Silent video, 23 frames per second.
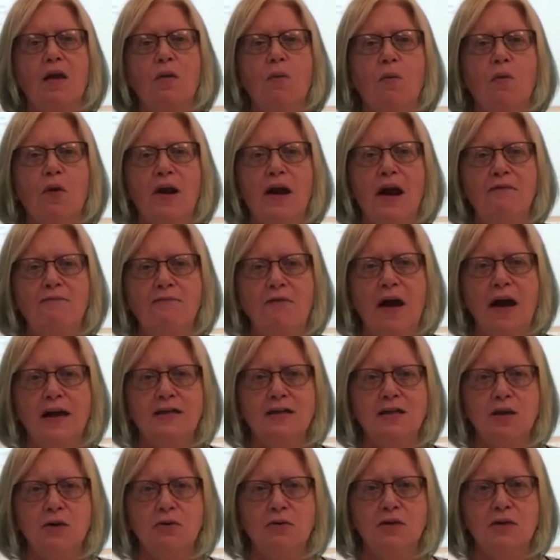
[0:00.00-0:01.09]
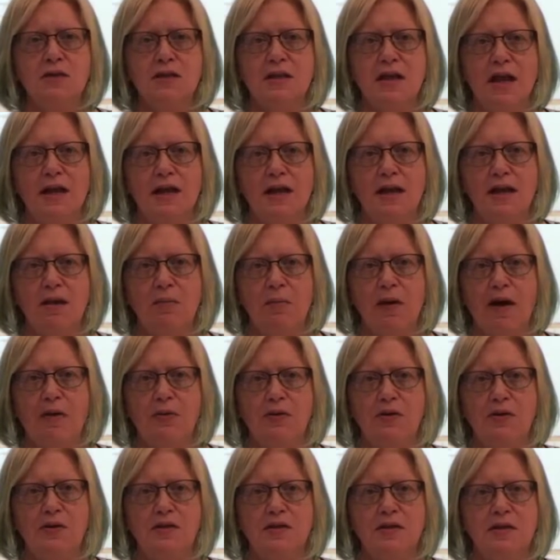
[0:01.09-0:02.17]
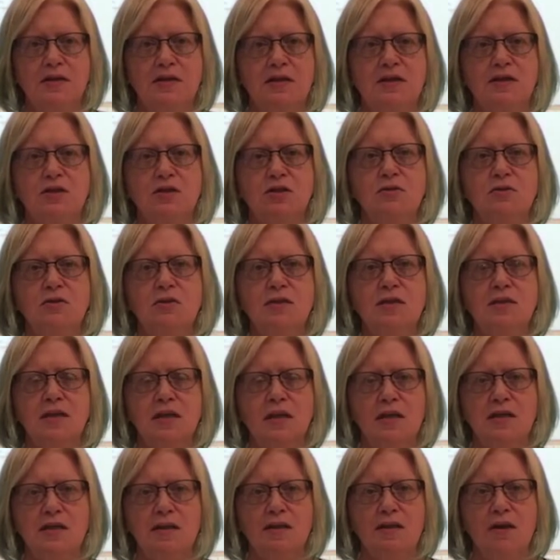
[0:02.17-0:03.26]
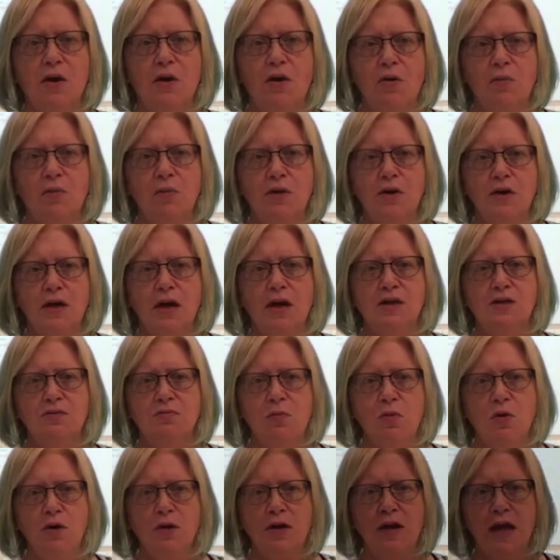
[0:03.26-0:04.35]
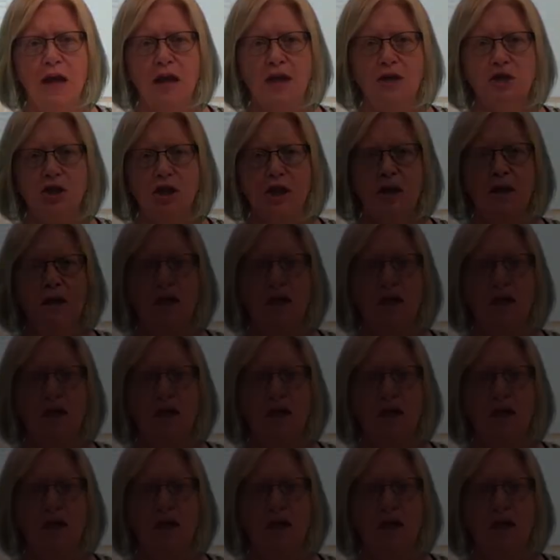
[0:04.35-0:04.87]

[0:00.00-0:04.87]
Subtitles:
What I find so exciting about this is the students see the homework as more engaging.